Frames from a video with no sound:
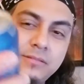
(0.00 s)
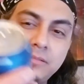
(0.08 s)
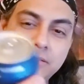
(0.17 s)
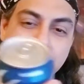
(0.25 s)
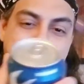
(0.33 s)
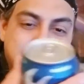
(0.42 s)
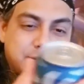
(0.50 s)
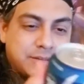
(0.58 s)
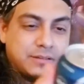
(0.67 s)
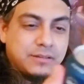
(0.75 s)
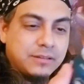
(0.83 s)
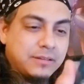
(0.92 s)

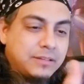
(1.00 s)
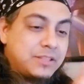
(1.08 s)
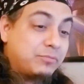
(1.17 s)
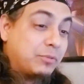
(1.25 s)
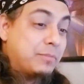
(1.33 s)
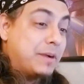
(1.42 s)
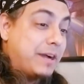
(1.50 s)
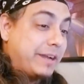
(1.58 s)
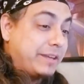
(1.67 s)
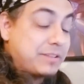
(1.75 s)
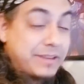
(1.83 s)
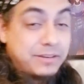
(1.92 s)
It's from
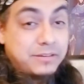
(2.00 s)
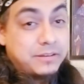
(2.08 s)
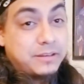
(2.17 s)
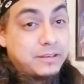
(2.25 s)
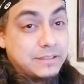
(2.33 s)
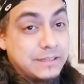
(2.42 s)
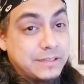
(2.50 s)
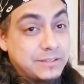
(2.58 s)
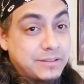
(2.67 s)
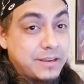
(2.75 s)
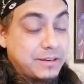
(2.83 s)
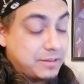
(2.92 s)
Iceland. It's
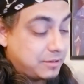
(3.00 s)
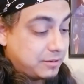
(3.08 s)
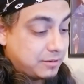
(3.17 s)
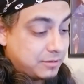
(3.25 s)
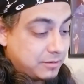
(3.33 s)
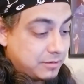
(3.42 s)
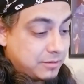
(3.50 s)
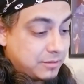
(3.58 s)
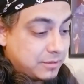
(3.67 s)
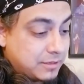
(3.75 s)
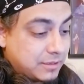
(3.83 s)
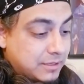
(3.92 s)
Icelandic.
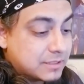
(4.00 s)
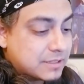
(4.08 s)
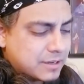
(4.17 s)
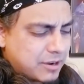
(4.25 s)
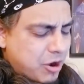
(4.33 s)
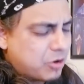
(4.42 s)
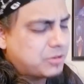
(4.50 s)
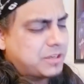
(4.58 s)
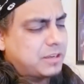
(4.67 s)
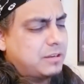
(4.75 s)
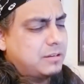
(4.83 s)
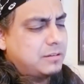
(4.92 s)
It's an
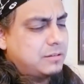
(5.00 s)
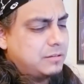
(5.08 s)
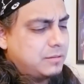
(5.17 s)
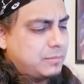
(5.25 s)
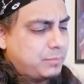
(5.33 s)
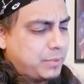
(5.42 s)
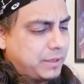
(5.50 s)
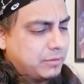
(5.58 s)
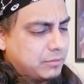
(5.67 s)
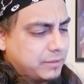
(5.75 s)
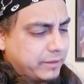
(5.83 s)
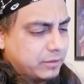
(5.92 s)
Arctic
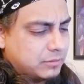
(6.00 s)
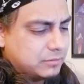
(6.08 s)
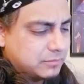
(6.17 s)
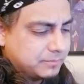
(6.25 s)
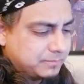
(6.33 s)
Pale Ale.